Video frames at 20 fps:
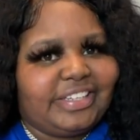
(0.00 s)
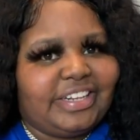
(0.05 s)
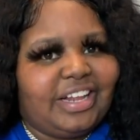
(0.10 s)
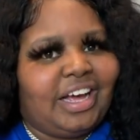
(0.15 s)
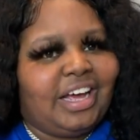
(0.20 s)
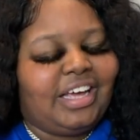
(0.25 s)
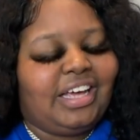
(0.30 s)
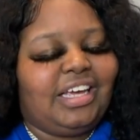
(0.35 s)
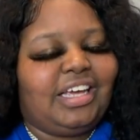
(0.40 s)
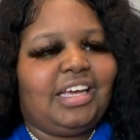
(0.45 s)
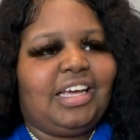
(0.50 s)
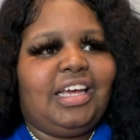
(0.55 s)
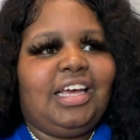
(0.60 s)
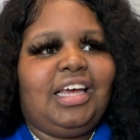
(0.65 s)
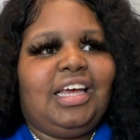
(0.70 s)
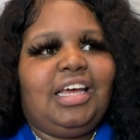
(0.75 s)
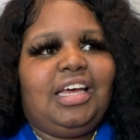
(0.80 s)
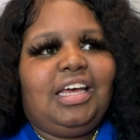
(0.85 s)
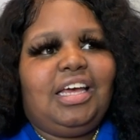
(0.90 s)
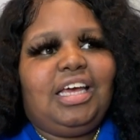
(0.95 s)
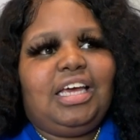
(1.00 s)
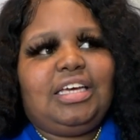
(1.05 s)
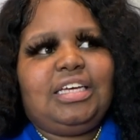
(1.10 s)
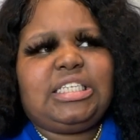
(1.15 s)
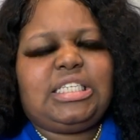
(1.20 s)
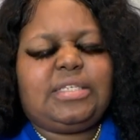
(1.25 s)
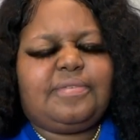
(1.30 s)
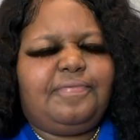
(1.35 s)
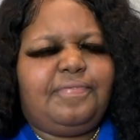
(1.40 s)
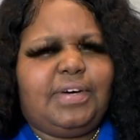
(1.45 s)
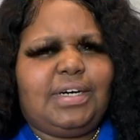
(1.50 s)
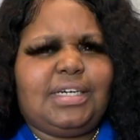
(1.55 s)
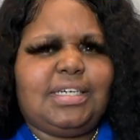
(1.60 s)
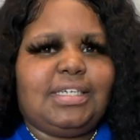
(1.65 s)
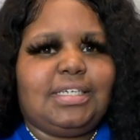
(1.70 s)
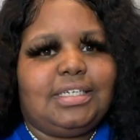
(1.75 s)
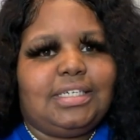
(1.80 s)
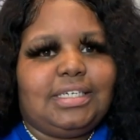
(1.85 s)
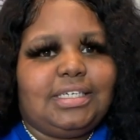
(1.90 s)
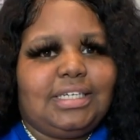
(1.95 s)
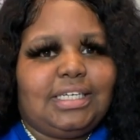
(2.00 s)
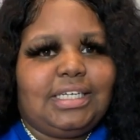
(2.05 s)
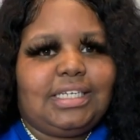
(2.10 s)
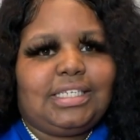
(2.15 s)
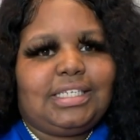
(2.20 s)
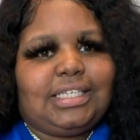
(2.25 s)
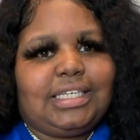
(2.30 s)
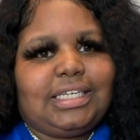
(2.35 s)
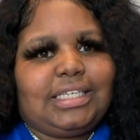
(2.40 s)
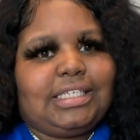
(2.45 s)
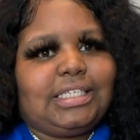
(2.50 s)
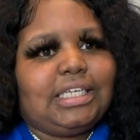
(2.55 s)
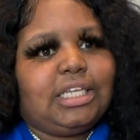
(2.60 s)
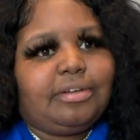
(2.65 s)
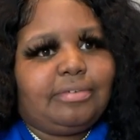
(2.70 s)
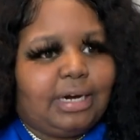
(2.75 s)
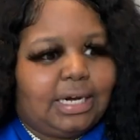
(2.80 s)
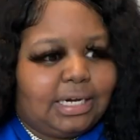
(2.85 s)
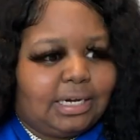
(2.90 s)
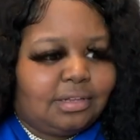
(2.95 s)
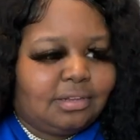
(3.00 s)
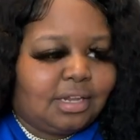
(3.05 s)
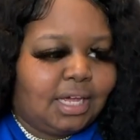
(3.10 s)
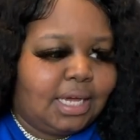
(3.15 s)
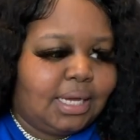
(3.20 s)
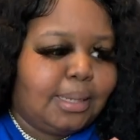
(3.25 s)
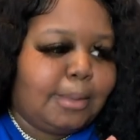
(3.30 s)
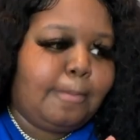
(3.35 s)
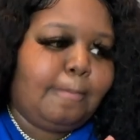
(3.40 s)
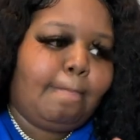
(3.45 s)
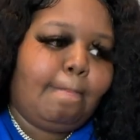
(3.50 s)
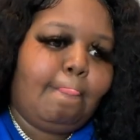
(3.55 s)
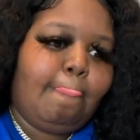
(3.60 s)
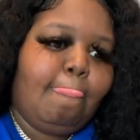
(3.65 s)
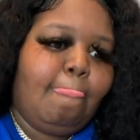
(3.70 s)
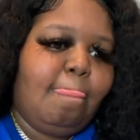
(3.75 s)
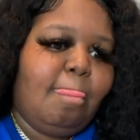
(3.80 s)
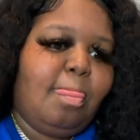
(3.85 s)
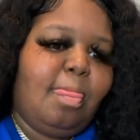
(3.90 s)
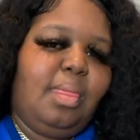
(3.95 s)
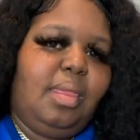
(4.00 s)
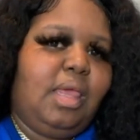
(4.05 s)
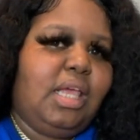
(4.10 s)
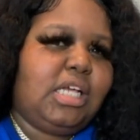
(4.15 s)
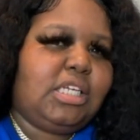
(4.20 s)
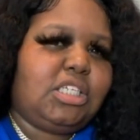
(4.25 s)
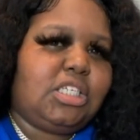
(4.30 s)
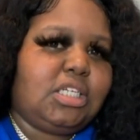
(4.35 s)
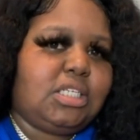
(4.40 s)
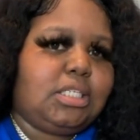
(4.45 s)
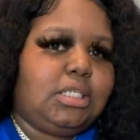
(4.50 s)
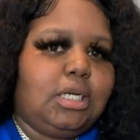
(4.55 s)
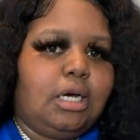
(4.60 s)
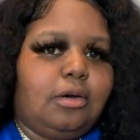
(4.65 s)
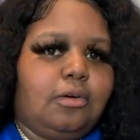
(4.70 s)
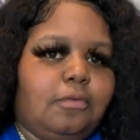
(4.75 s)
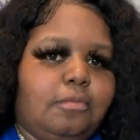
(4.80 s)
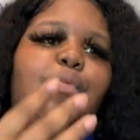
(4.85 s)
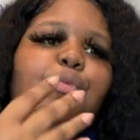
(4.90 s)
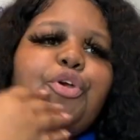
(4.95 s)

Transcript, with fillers: Like it's fun, it's exhilarating, like it's just dope.